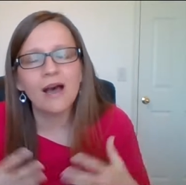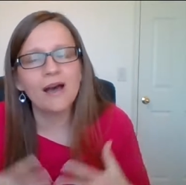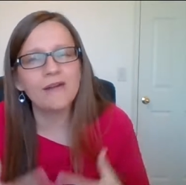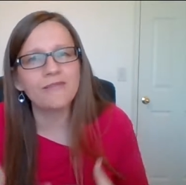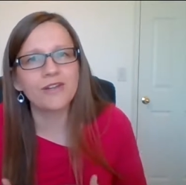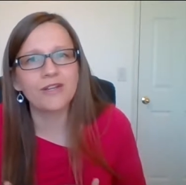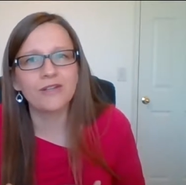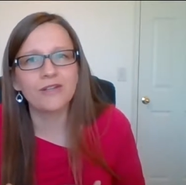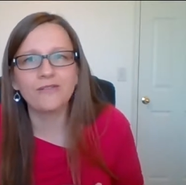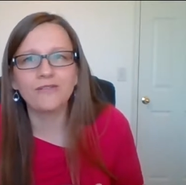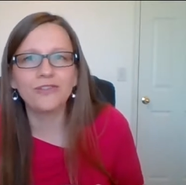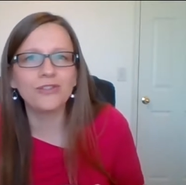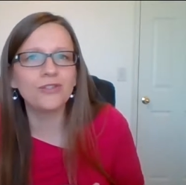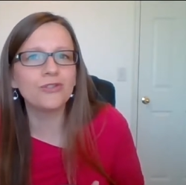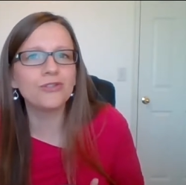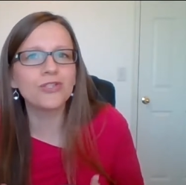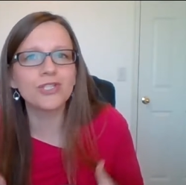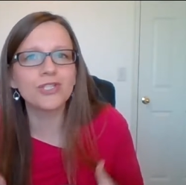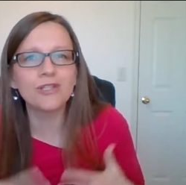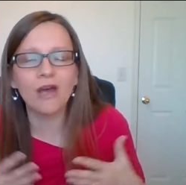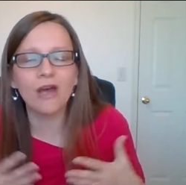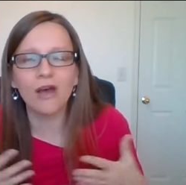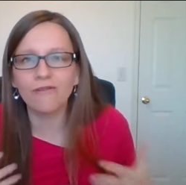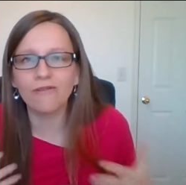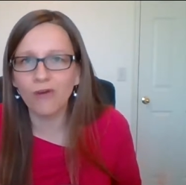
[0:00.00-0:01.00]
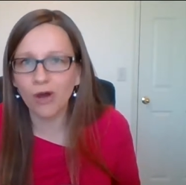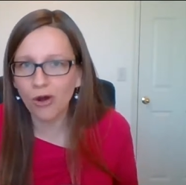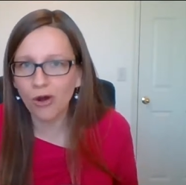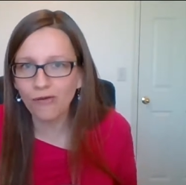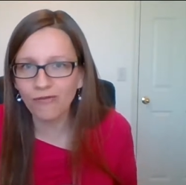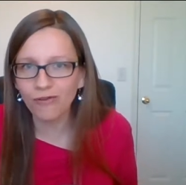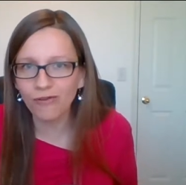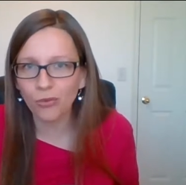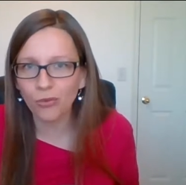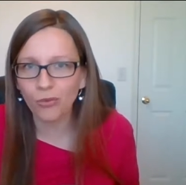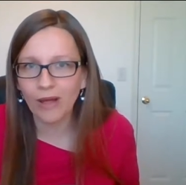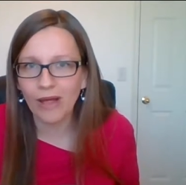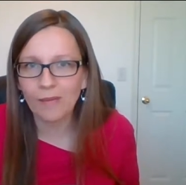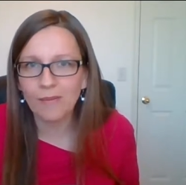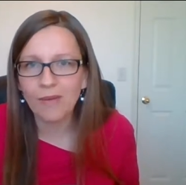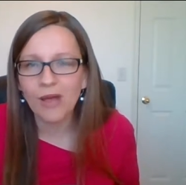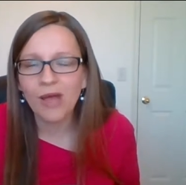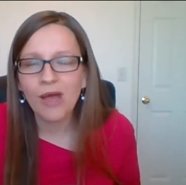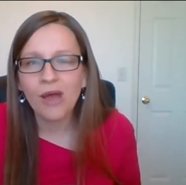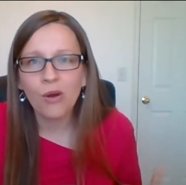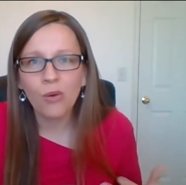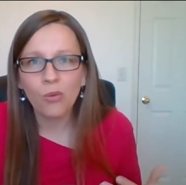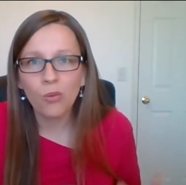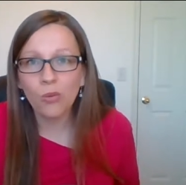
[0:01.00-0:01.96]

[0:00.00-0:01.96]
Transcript: of confusion, of overwhelm,